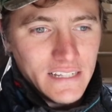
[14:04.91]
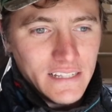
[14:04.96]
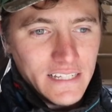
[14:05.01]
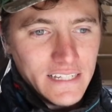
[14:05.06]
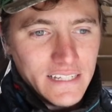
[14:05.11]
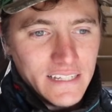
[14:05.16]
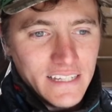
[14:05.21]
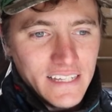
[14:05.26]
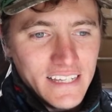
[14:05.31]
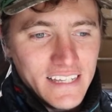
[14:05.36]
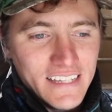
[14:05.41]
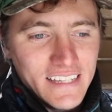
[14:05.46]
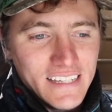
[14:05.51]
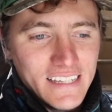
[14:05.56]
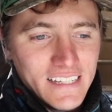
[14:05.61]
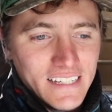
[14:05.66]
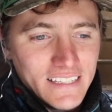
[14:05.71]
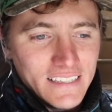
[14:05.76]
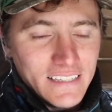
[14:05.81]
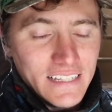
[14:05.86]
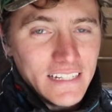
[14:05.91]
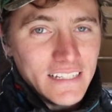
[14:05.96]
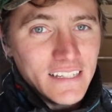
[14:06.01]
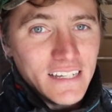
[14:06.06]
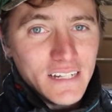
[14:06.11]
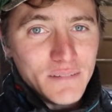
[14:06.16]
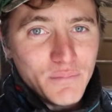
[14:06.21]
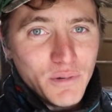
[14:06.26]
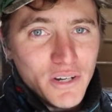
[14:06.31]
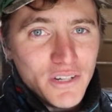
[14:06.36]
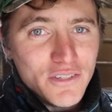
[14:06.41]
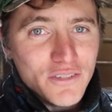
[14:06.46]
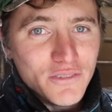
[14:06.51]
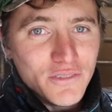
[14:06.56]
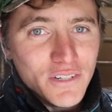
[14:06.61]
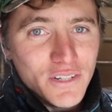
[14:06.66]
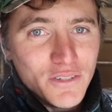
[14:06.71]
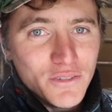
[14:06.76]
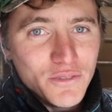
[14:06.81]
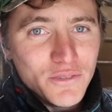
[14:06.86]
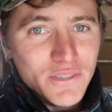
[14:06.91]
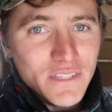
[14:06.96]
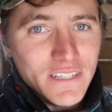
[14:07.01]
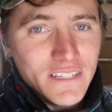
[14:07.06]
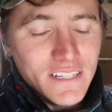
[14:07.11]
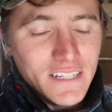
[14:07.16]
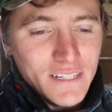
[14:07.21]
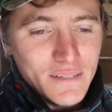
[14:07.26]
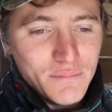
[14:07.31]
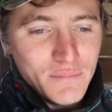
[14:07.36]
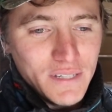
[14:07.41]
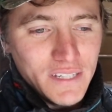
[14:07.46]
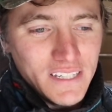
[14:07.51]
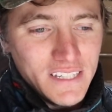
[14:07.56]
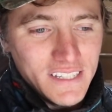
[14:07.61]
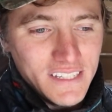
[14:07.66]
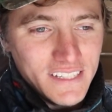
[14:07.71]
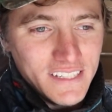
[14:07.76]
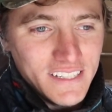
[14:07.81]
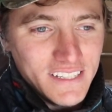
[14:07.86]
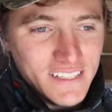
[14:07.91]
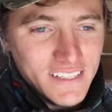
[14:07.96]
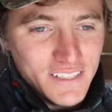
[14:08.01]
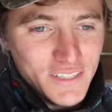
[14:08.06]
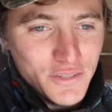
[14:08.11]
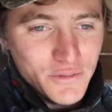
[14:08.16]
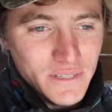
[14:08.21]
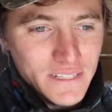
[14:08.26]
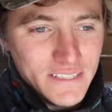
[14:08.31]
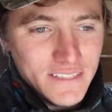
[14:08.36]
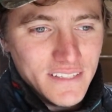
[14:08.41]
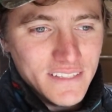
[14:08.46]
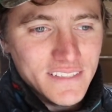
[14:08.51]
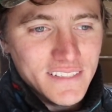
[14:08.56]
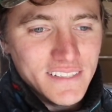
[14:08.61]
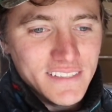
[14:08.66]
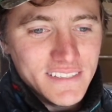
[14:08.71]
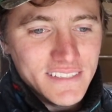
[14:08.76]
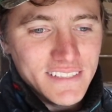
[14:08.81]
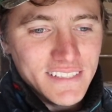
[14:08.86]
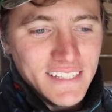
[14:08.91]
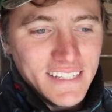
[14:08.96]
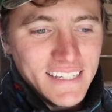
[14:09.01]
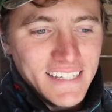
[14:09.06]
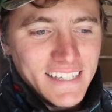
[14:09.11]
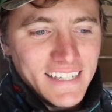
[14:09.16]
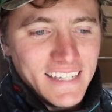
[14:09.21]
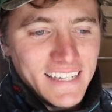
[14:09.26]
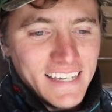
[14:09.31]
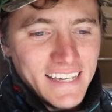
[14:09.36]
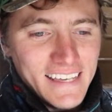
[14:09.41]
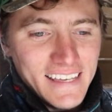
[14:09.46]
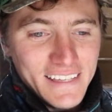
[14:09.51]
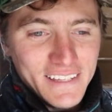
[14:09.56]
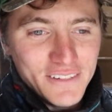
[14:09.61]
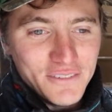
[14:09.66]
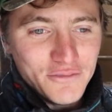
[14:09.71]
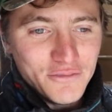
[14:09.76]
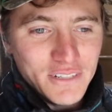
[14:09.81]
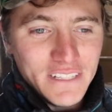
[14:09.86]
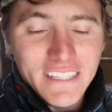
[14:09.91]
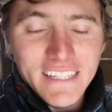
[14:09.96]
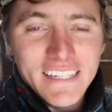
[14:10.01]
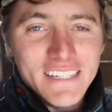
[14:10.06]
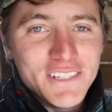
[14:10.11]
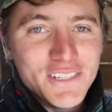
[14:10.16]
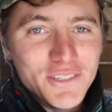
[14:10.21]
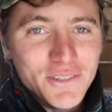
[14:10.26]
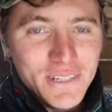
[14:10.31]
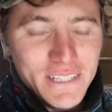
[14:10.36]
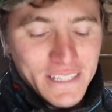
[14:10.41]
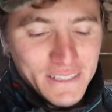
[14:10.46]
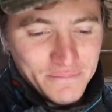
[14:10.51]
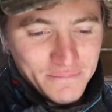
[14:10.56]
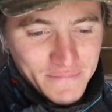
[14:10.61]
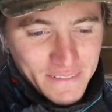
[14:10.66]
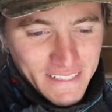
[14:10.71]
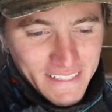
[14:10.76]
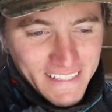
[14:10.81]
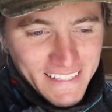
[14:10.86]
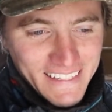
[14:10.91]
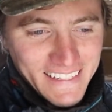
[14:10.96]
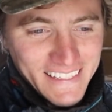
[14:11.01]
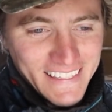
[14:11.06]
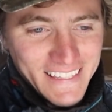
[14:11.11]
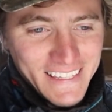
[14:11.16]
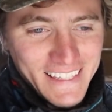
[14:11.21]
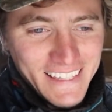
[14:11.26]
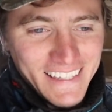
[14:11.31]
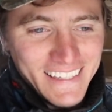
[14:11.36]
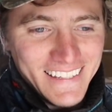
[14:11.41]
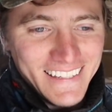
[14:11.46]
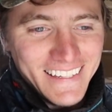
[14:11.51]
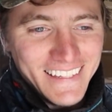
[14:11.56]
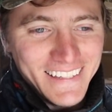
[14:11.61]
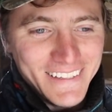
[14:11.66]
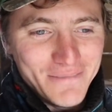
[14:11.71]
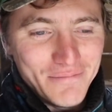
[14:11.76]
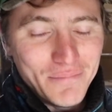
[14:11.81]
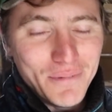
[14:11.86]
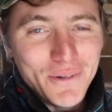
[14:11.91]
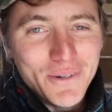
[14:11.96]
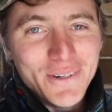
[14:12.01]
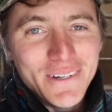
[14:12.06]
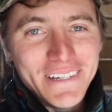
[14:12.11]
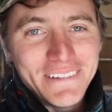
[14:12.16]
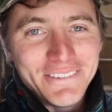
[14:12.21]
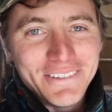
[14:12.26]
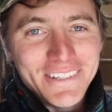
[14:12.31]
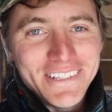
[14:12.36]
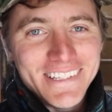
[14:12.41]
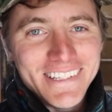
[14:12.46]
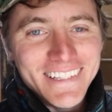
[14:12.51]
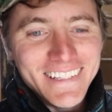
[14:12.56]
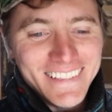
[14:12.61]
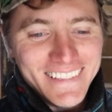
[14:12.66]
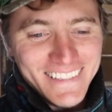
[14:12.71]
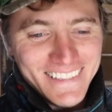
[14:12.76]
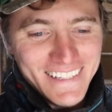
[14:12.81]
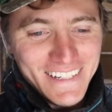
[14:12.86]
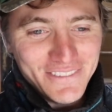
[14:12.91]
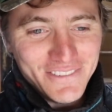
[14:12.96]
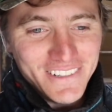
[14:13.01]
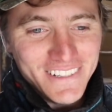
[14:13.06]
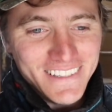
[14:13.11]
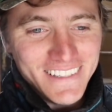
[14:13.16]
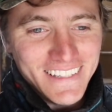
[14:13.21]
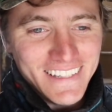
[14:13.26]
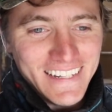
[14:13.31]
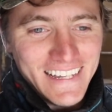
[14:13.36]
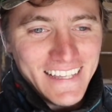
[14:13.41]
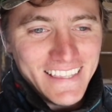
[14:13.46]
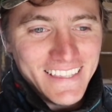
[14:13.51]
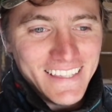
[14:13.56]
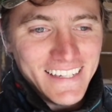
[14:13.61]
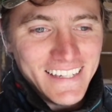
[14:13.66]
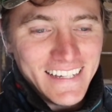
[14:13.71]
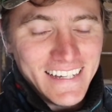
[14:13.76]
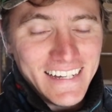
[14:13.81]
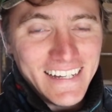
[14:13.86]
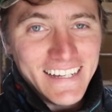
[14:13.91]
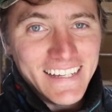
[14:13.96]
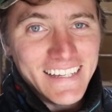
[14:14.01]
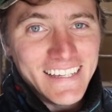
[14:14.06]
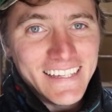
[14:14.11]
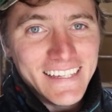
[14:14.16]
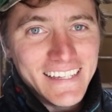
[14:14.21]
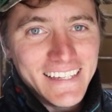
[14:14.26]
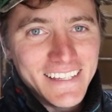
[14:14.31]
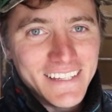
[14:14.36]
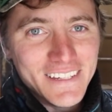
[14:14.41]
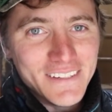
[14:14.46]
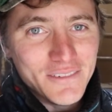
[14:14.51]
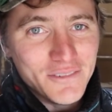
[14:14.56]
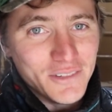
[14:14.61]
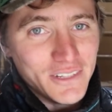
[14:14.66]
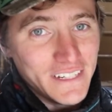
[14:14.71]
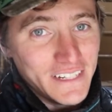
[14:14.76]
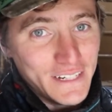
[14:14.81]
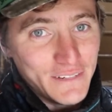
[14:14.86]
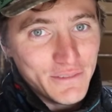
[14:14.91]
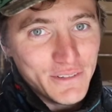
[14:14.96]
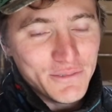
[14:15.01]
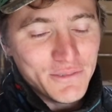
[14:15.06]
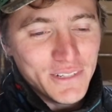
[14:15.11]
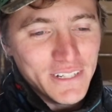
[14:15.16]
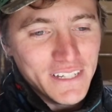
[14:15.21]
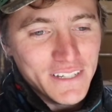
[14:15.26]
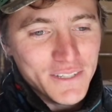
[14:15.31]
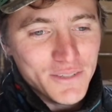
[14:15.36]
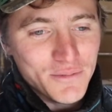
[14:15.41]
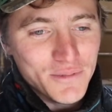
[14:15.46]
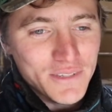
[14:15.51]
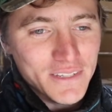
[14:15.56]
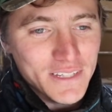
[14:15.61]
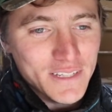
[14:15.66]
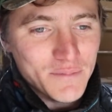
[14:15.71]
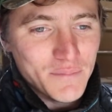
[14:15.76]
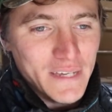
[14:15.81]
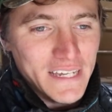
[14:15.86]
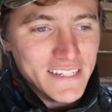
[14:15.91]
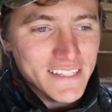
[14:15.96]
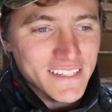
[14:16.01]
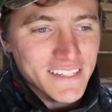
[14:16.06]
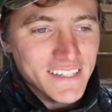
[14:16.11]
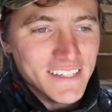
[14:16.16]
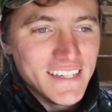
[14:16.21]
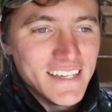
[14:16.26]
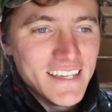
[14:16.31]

like let a lot of personal goals come to existence and really enjoy them. And then, boy, was it different than I think I and what everyone else was expecting.